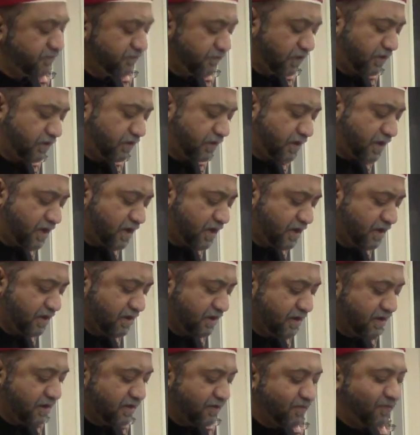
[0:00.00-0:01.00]
of Allah
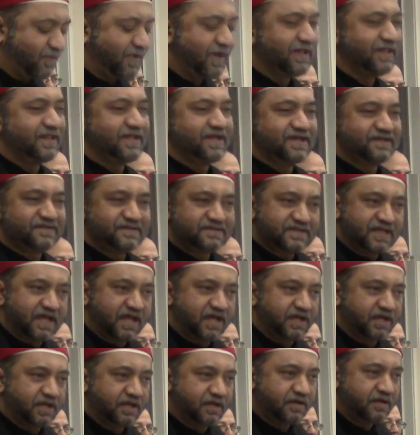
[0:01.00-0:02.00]
while they are
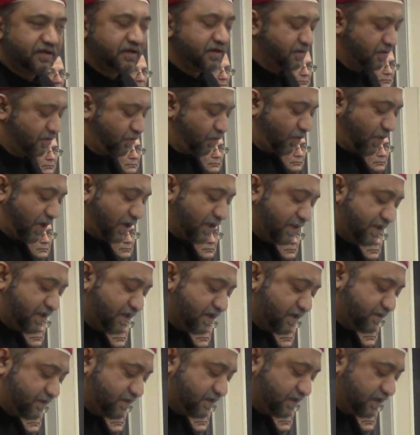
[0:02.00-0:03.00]
standing, while
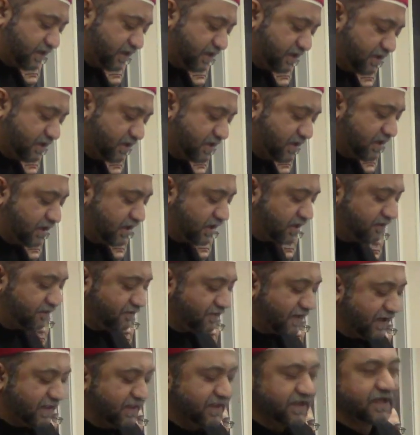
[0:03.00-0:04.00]
they are sitting,
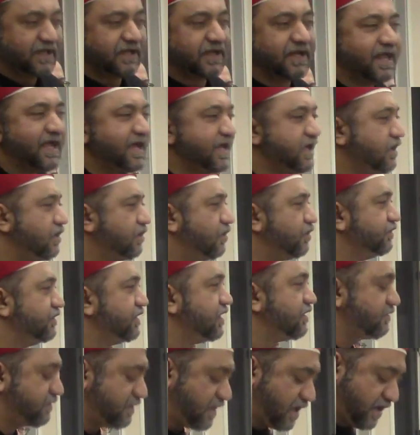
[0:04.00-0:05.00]
and while they are lying on
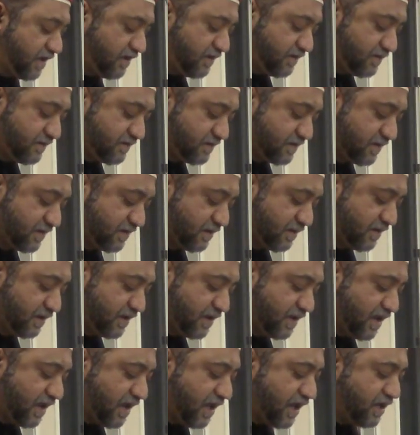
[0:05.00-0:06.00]
their sides,
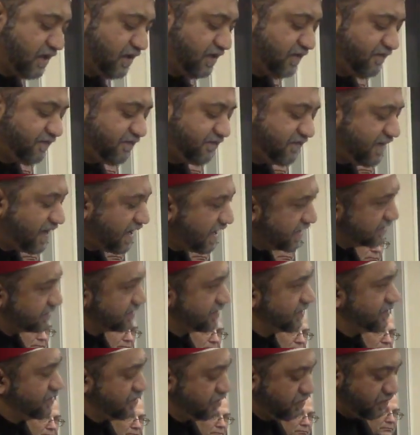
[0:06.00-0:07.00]
and
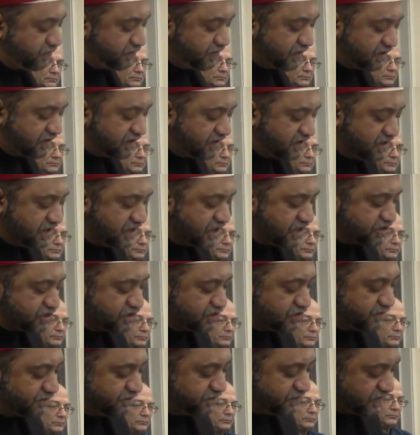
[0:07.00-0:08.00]
reflect on the
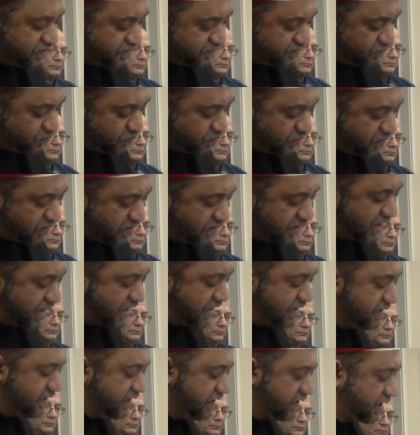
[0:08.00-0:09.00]
creation of this world
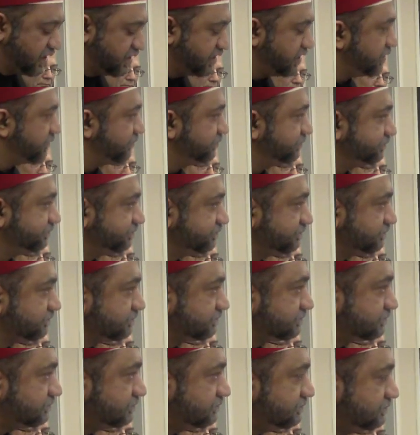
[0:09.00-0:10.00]
and the other.
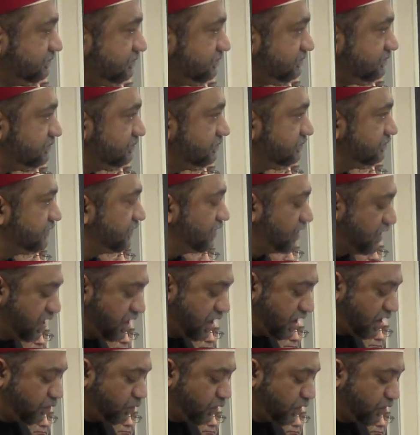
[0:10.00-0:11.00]

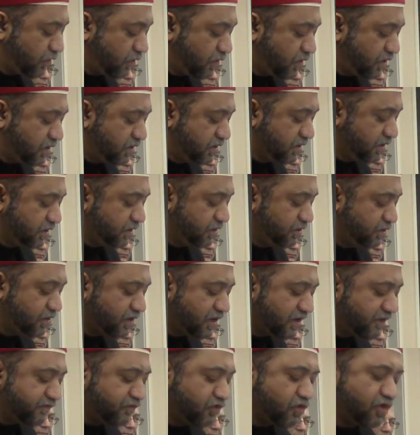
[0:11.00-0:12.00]
Our Lord,
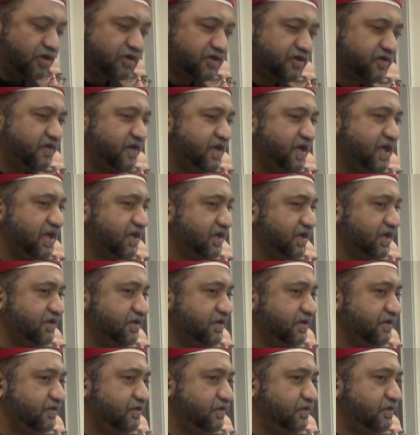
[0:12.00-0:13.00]
you have not
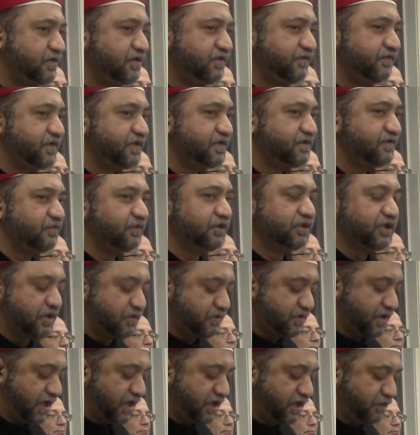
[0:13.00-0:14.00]
created this universe
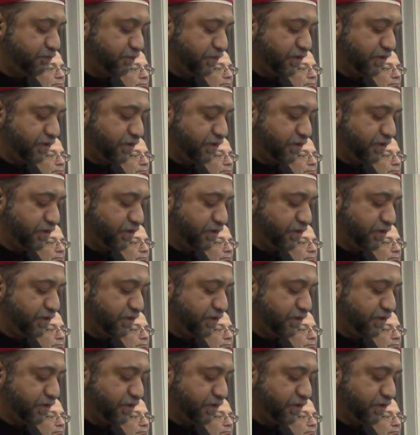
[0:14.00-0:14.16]
without any